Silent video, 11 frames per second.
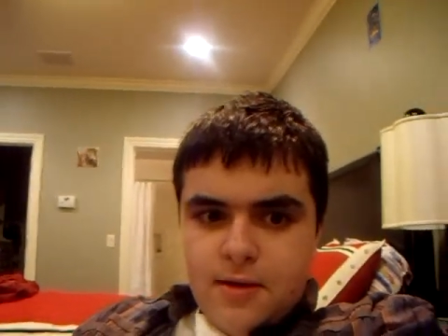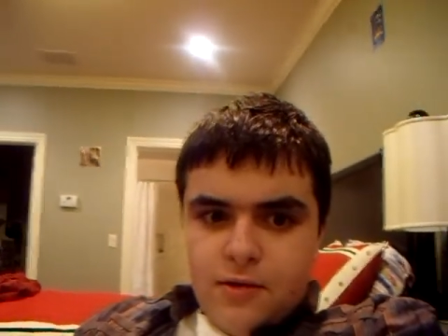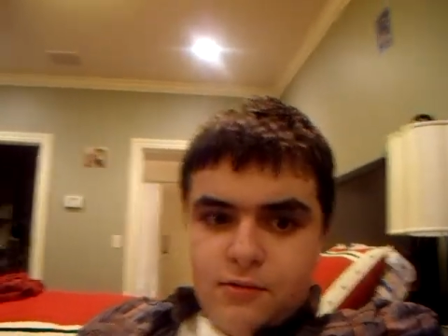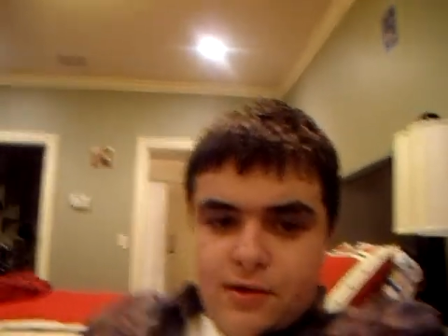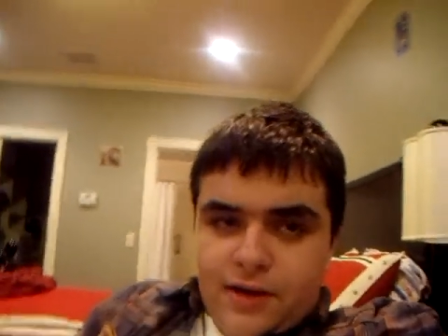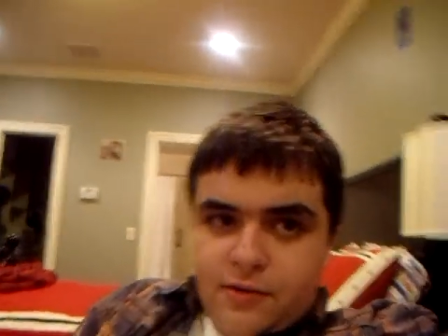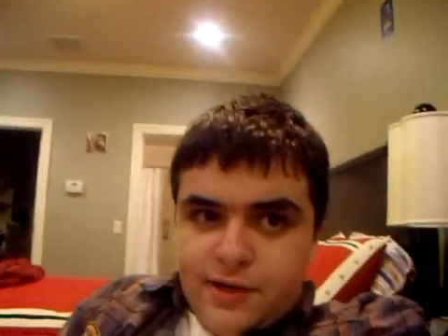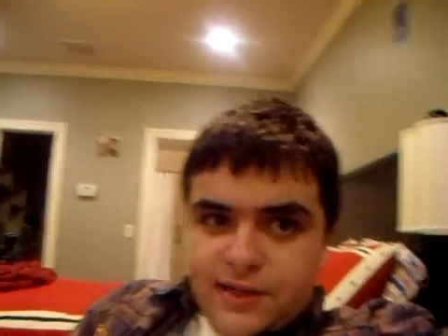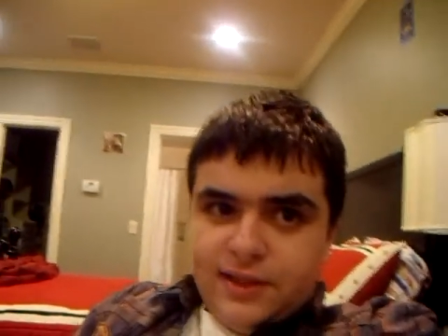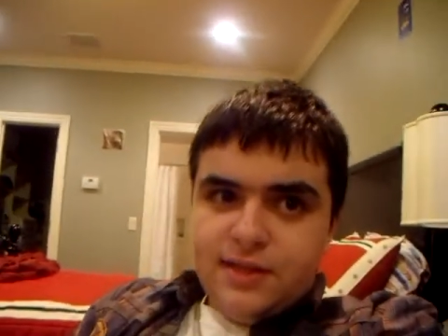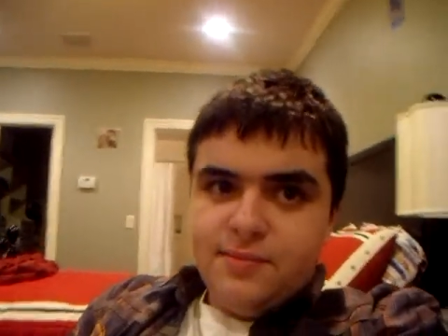who I know
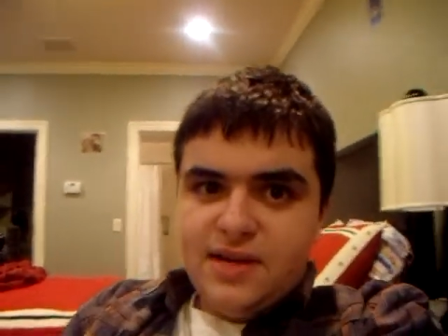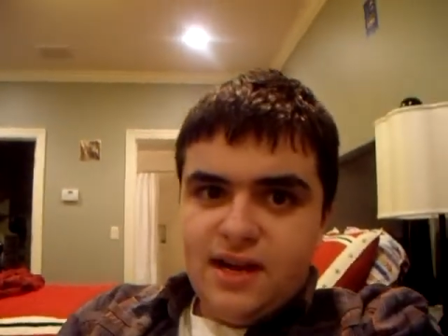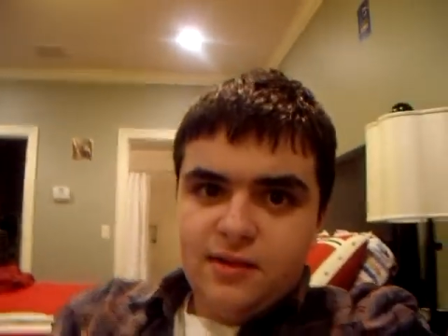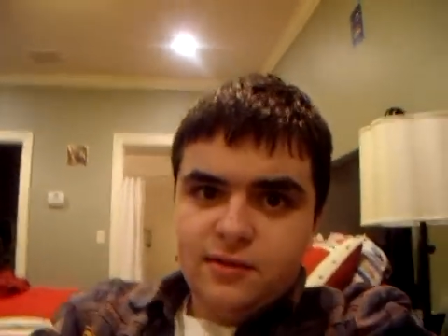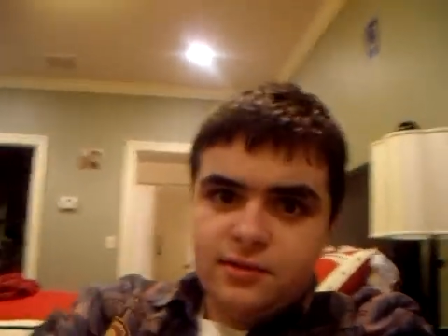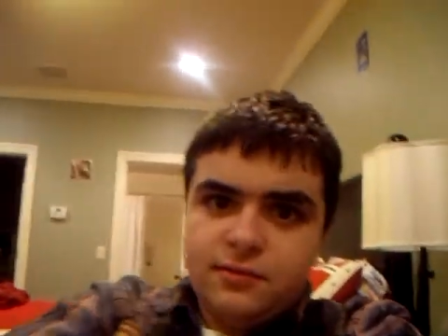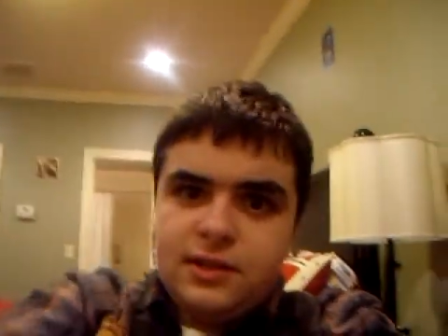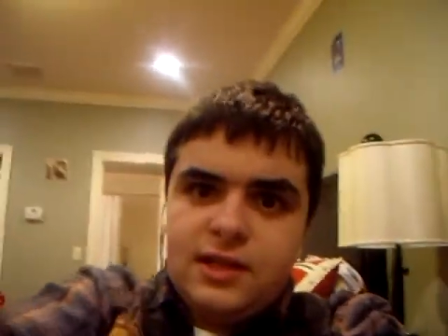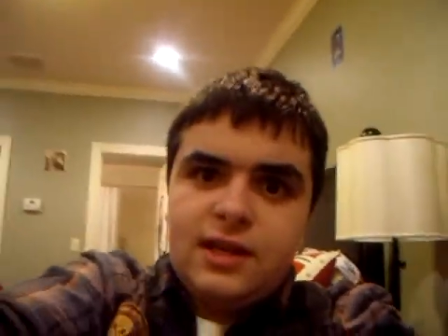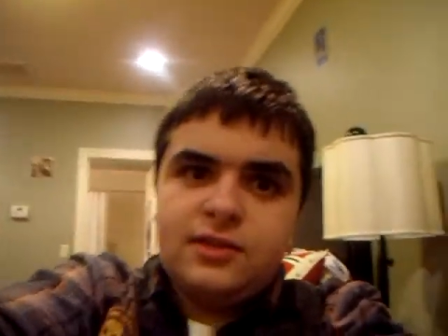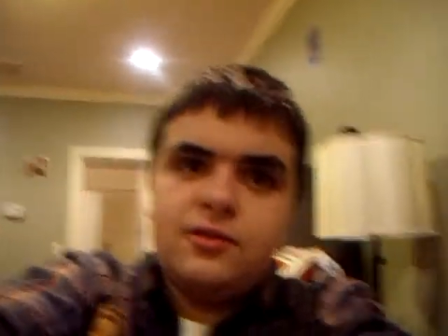nothing about. If you
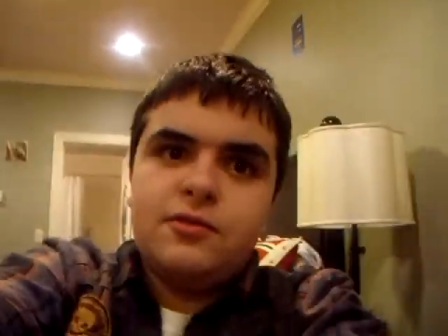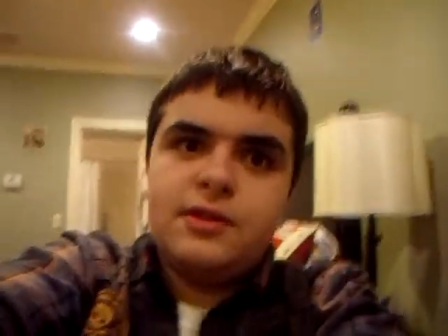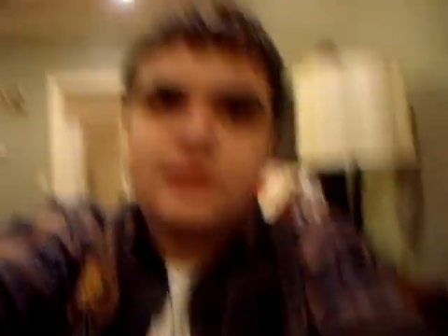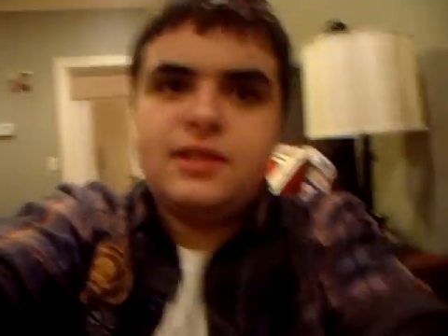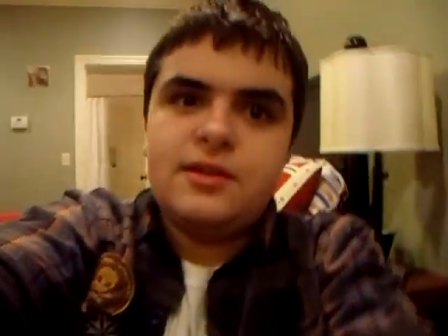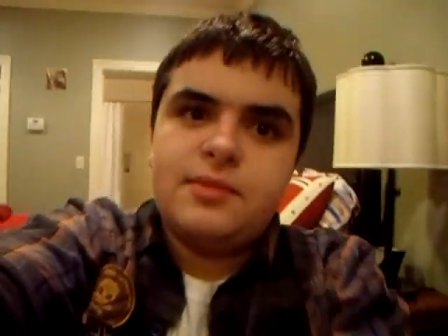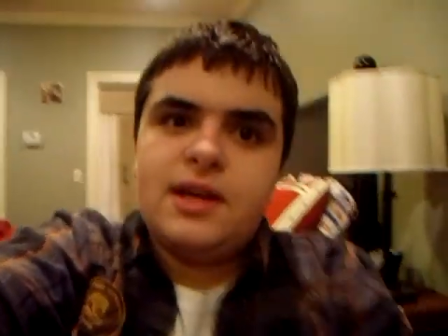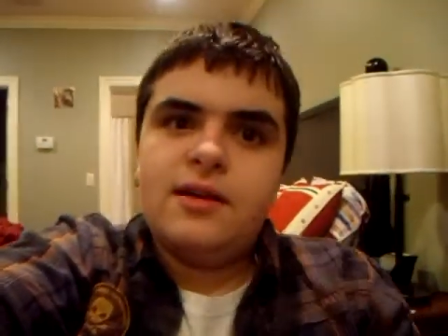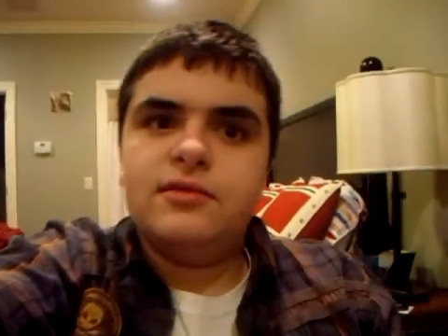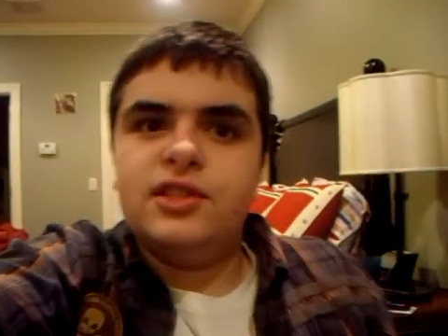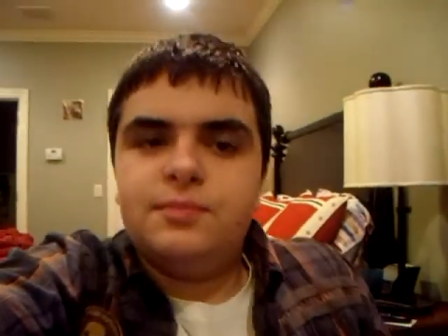guys know anything
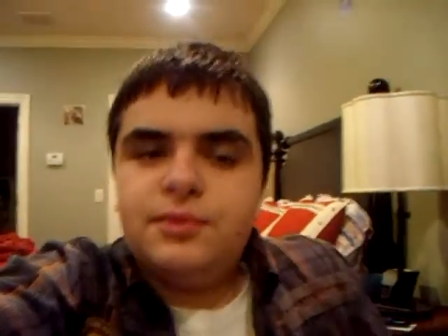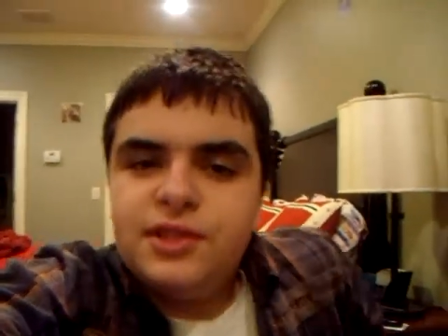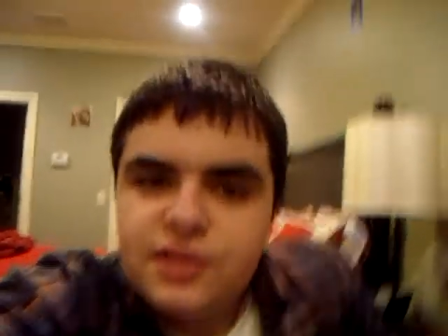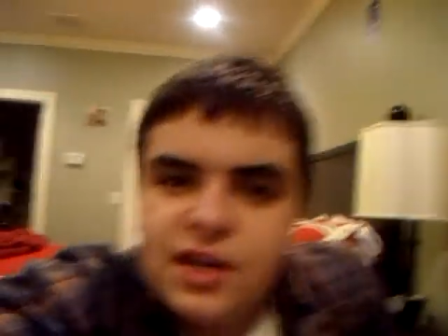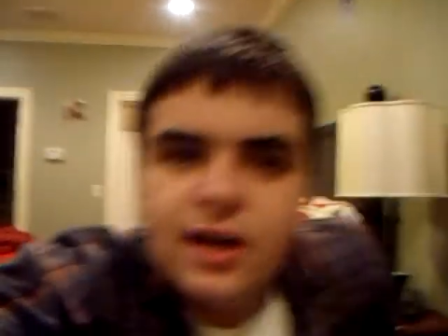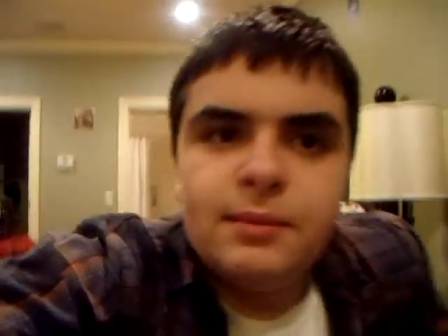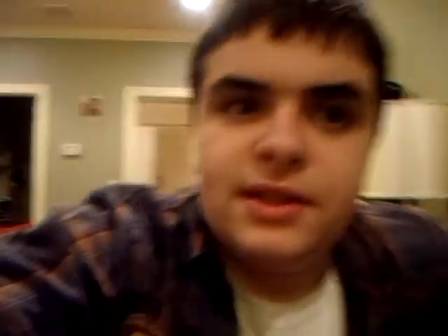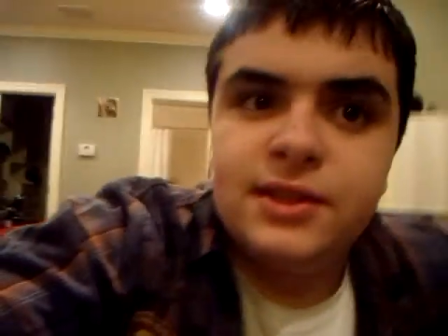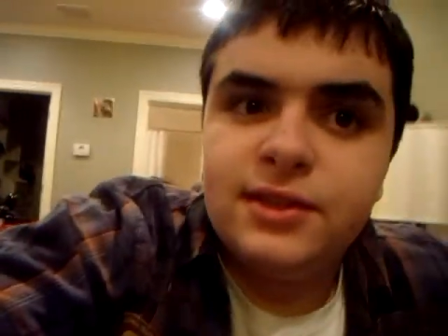about him, just please comment